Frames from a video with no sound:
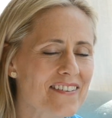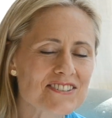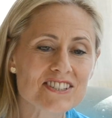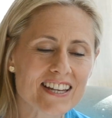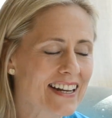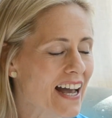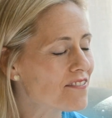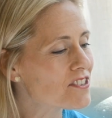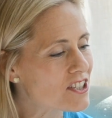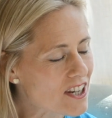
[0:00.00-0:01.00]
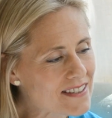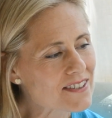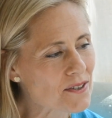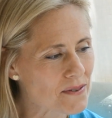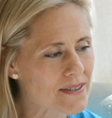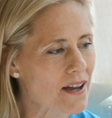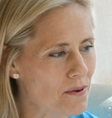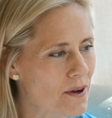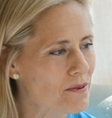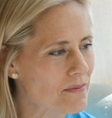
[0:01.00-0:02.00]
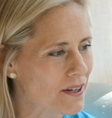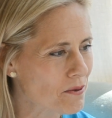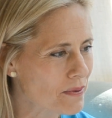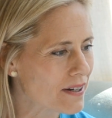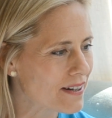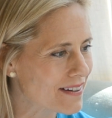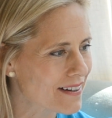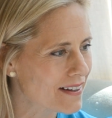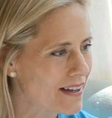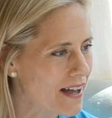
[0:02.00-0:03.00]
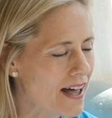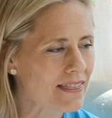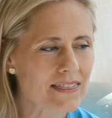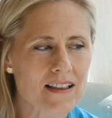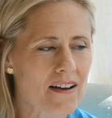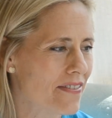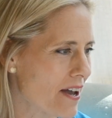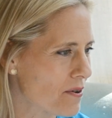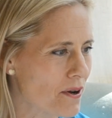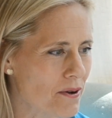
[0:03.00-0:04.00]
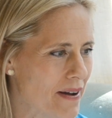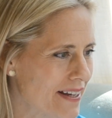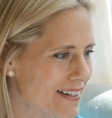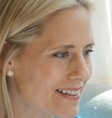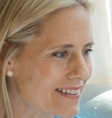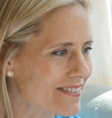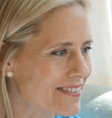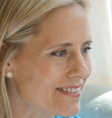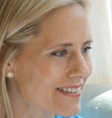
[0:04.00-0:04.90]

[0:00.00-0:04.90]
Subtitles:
Gene, I just used that quote in my new book. I love that quote by Annie Dillard.